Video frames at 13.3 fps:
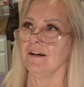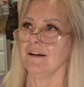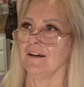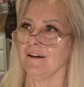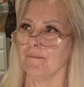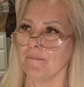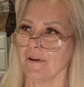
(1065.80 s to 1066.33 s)

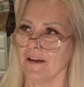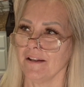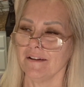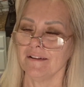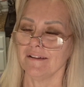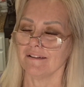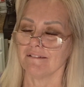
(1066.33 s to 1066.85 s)

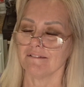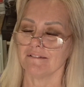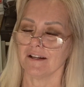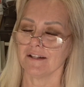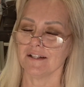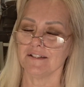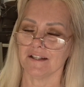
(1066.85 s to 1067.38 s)
And
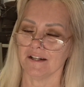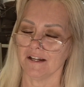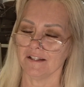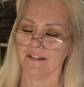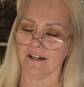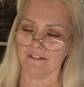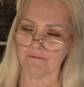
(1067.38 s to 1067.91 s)
like I said, I
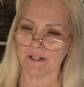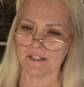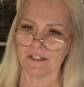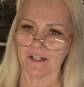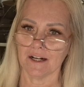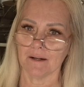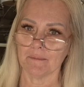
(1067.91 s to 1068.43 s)
love my
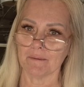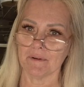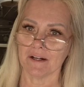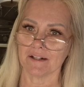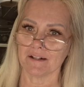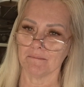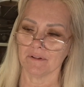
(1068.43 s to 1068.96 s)
job. I'm
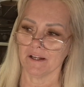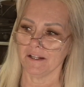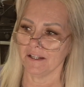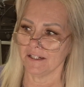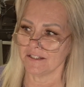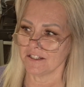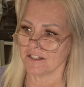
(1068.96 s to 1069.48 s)
not
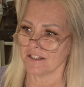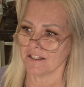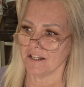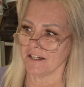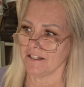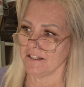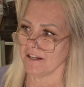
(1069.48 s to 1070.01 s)
complaining. It's just the
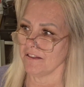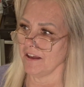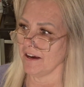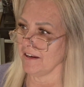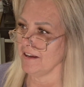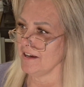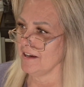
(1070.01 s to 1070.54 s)
idea
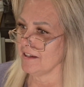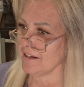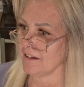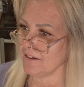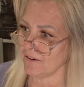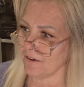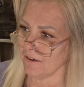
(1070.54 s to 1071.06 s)
that,
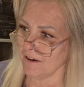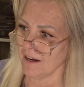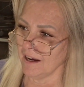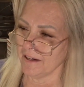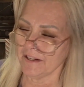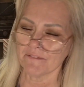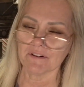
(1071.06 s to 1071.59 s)

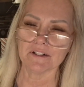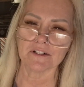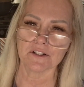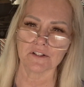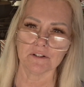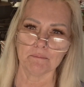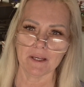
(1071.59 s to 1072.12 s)
I never
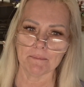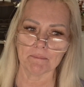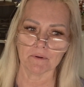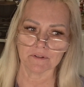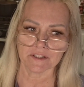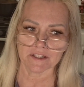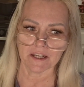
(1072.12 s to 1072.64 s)
understood
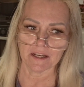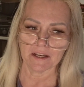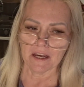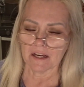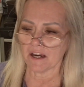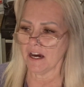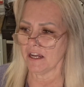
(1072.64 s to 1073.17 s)
people saying,
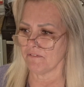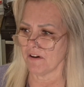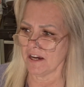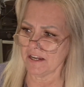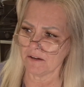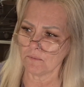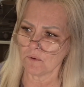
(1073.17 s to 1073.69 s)
God, if
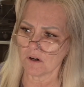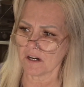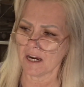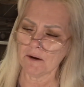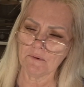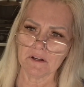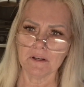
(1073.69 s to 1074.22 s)
I didn't work,
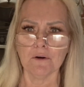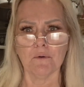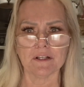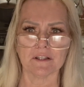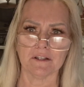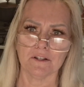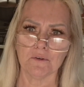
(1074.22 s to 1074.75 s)
I wouldn't know
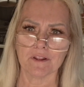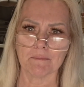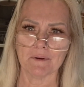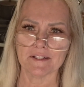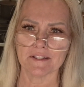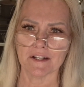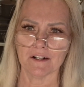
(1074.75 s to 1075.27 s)
what to do with
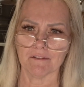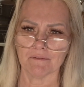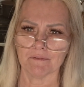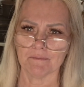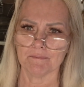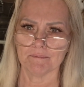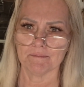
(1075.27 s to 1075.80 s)
myself.
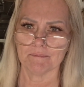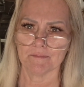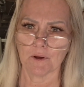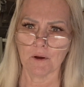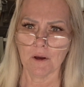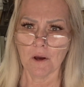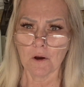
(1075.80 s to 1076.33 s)

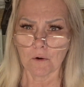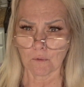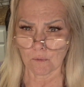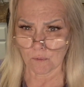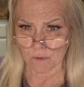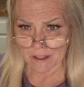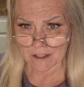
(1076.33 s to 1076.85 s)

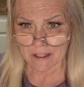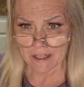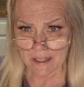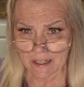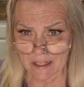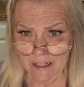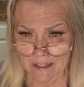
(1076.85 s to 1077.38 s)

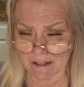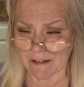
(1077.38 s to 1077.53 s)
Really?